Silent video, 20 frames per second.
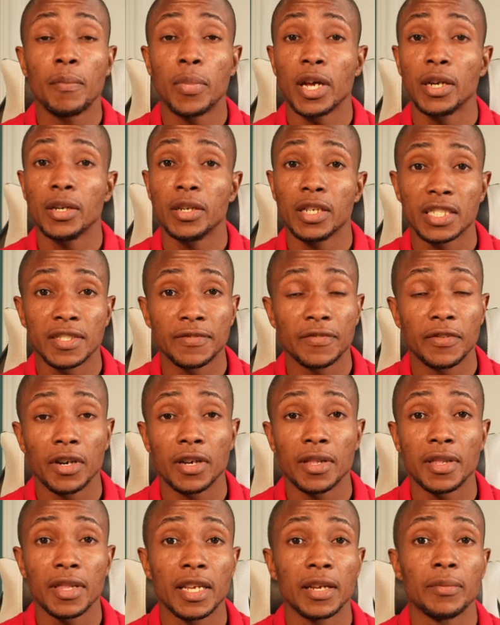planners
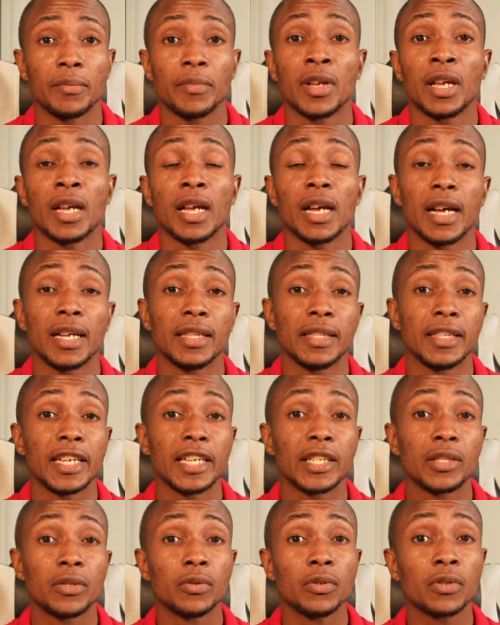for them and
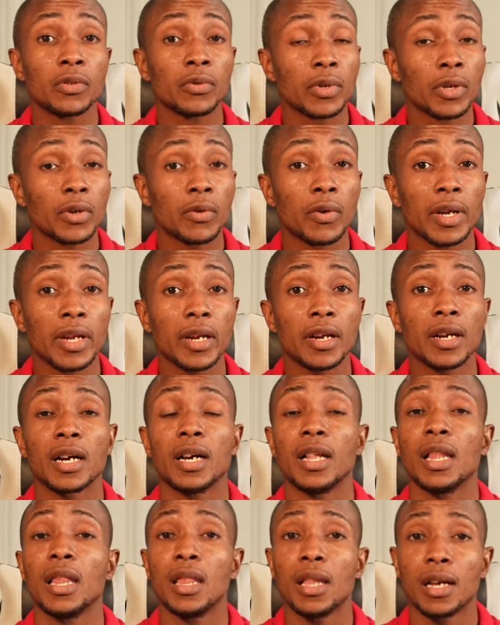they don't require
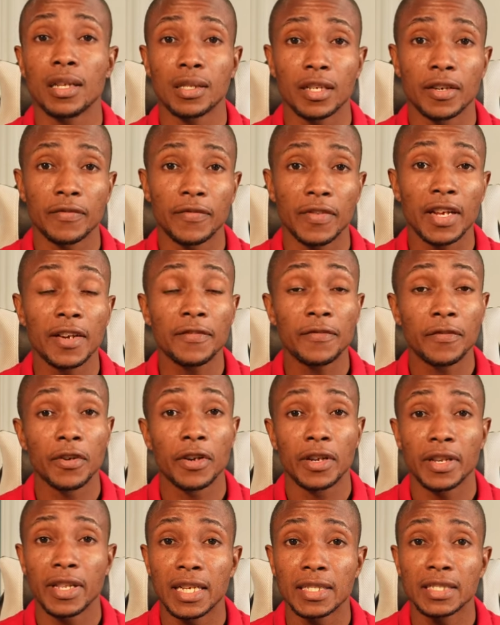a lot of
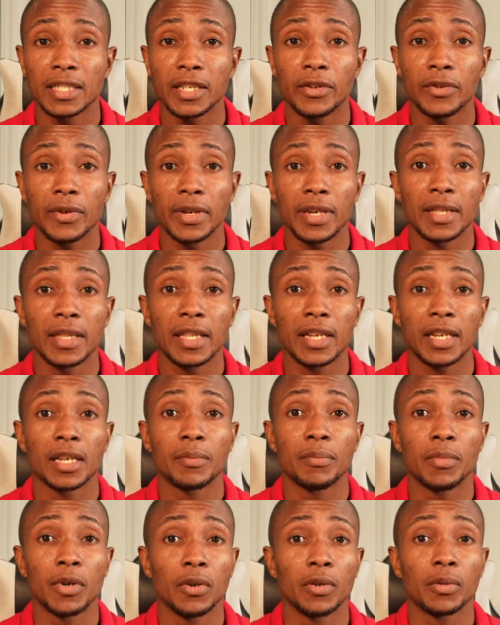effort. That's a great thing
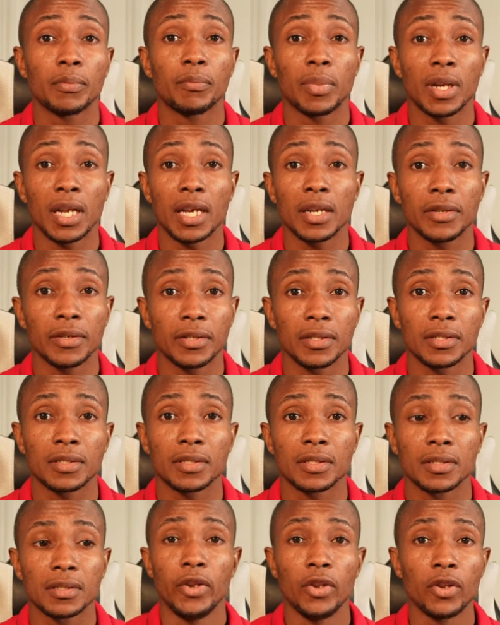about
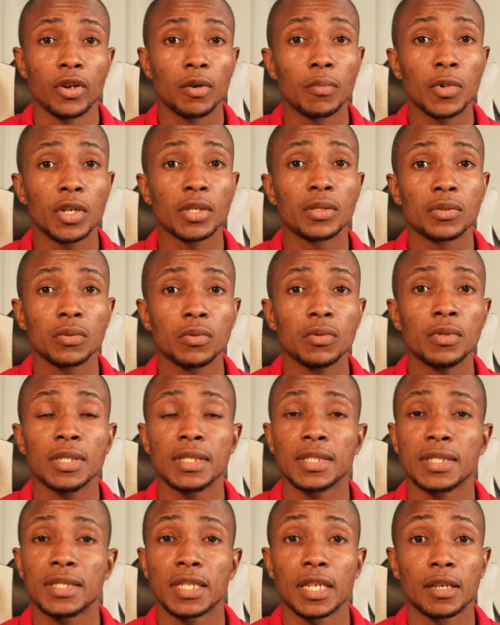planners. Number two,
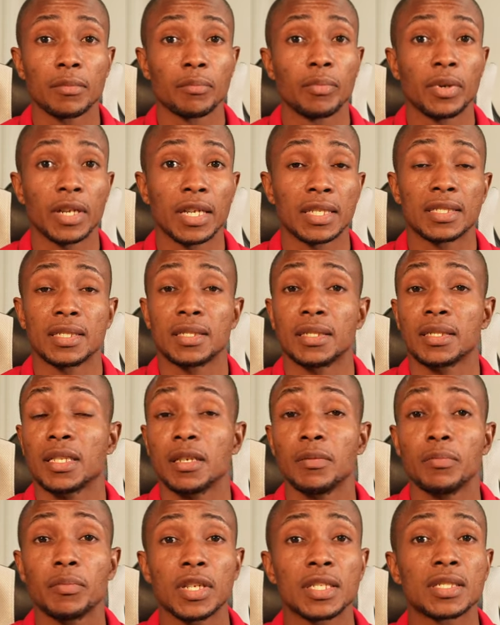templates.
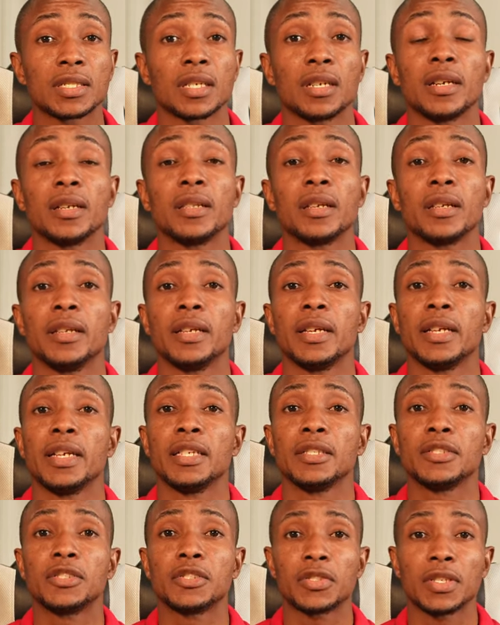Templates are another
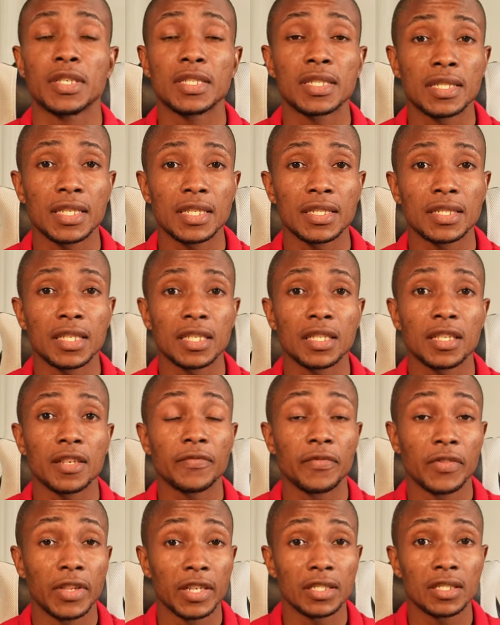interesting set
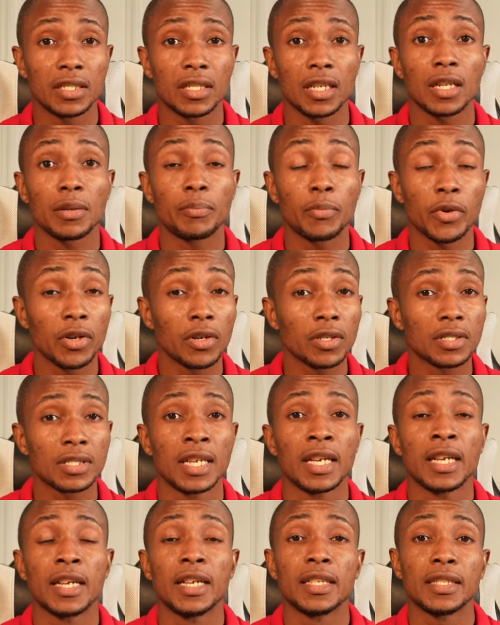of digital
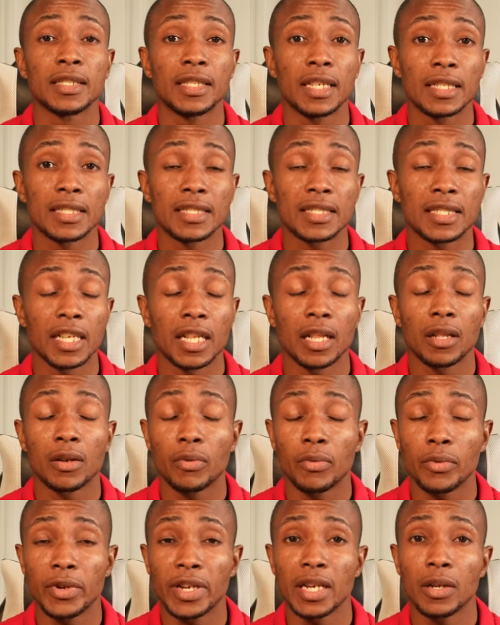products that sell
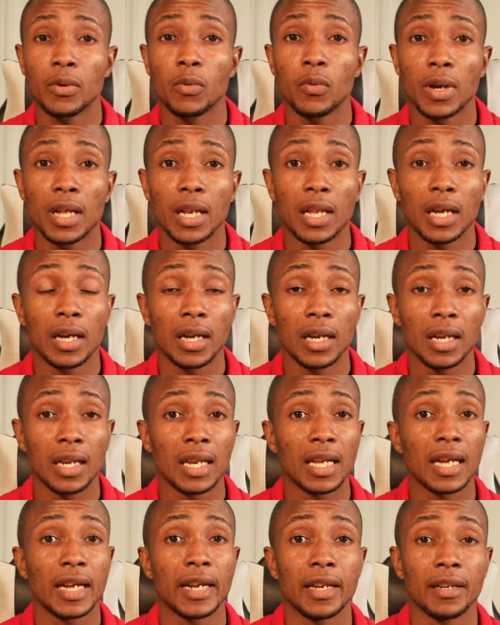really well
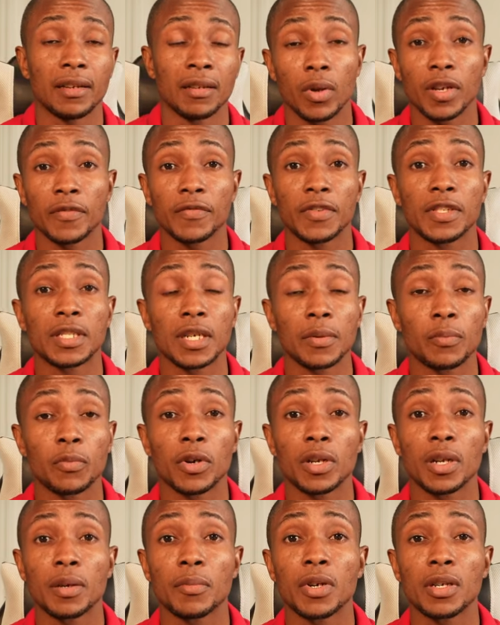online. One of the top
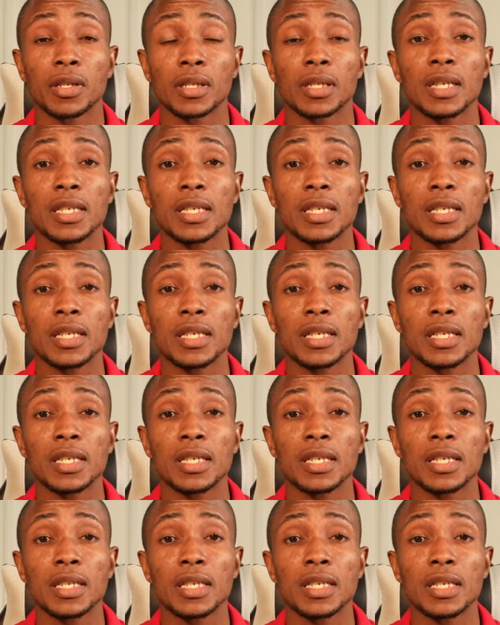one among the